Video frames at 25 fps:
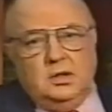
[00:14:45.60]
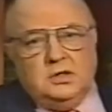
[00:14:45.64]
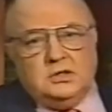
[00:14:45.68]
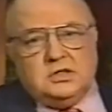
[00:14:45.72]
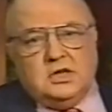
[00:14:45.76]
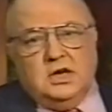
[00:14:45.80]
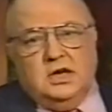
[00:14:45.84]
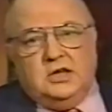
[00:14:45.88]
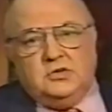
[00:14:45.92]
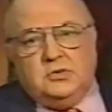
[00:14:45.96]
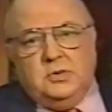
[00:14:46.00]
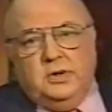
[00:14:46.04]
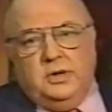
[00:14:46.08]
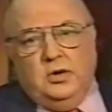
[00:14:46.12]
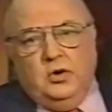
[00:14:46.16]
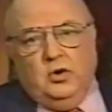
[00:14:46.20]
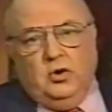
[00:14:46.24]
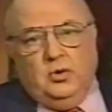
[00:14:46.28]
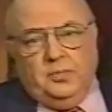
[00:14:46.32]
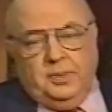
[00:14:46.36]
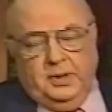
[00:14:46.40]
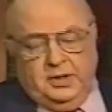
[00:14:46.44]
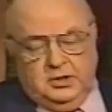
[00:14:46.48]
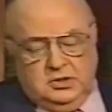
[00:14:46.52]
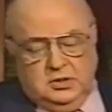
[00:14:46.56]
guy's written a whole
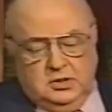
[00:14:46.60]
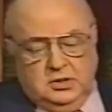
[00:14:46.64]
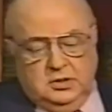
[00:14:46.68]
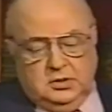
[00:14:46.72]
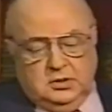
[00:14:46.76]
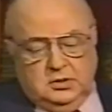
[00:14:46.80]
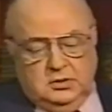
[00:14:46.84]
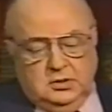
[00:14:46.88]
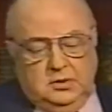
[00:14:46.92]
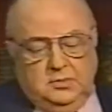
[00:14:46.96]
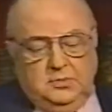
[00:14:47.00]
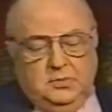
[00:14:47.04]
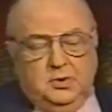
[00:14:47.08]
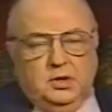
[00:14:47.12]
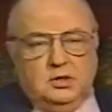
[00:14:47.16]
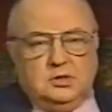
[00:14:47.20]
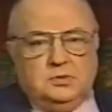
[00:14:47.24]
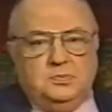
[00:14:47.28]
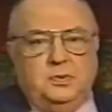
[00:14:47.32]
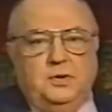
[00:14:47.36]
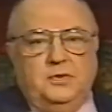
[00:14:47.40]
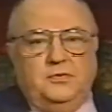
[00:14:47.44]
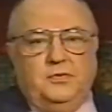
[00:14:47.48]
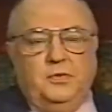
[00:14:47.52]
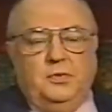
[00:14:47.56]
bunch of good books,
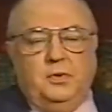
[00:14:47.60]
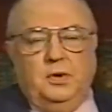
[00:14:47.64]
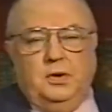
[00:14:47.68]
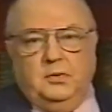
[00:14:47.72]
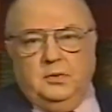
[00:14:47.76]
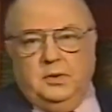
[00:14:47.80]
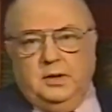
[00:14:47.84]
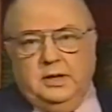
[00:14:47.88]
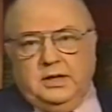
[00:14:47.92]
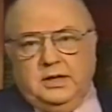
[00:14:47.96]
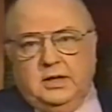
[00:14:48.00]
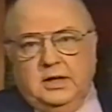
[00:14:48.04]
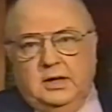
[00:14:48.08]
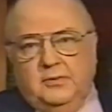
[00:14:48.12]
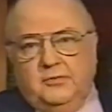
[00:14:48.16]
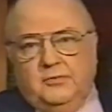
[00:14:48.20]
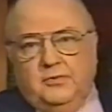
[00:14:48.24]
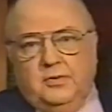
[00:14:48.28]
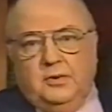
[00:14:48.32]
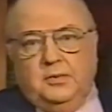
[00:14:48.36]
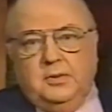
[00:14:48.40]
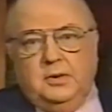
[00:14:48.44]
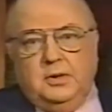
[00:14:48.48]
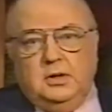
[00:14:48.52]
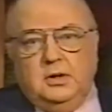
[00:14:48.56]
but if you wonder where he came
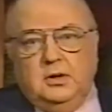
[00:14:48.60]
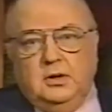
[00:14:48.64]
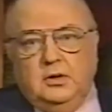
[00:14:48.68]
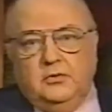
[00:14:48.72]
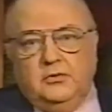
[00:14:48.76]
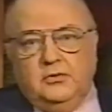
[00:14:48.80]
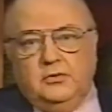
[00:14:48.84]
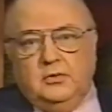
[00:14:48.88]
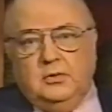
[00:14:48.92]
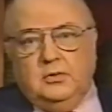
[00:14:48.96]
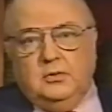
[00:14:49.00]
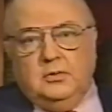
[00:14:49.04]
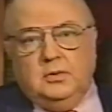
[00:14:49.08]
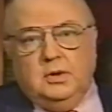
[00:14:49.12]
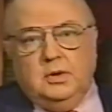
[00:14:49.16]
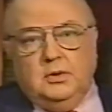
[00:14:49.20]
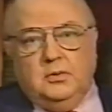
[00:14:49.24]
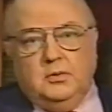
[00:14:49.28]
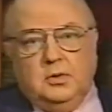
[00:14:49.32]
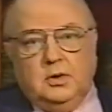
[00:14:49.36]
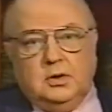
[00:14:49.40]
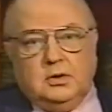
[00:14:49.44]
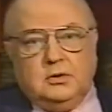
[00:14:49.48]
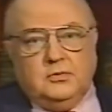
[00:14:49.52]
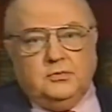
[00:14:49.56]
from, he also
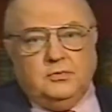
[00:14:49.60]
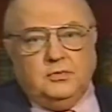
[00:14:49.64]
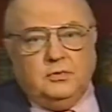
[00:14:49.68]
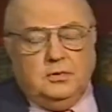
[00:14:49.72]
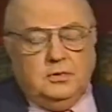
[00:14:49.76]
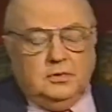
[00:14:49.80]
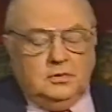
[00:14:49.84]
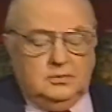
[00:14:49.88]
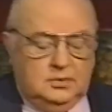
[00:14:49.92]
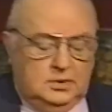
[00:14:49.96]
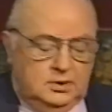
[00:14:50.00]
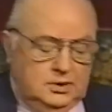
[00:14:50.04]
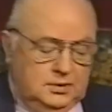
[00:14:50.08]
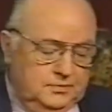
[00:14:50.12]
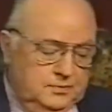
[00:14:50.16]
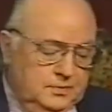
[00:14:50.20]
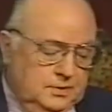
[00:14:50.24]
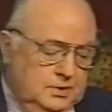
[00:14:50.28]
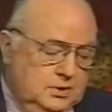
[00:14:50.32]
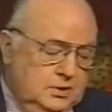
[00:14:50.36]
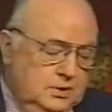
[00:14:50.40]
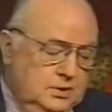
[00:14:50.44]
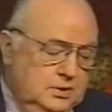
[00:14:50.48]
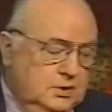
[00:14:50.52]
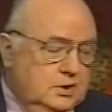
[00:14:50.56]
worked for
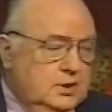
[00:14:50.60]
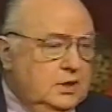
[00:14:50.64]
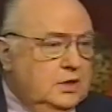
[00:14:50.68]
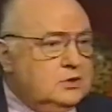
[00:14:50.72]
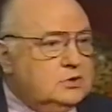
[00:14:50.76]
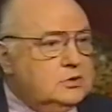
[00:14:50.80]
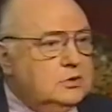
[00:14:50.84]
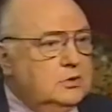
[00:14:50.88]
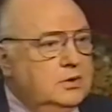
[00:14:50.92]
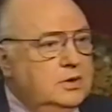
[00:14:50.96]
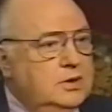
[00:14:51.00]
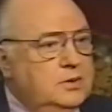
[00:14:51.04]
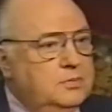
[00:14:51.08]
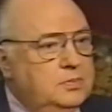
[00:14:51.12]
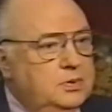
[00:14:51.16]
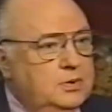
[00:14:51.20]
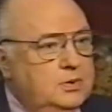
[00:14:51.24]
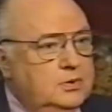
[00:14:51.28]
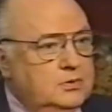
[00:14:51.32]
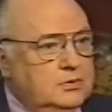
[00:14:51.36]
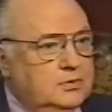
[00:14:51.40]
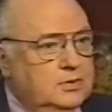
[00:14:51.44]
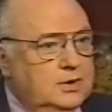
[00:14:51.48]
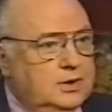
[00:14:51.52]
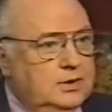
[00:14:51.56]
National
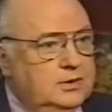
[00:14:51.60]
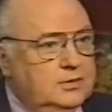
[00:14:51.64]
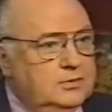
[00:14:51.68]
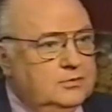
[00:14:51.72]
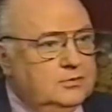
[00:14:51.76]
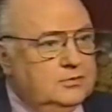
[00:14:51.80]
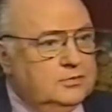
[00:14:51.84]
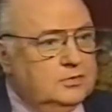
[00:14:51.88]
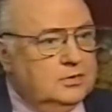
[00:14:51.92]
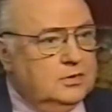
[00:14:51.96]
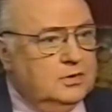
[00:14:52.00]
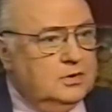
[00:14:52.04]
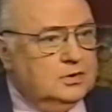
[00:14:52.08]
Lampoon, right? For a long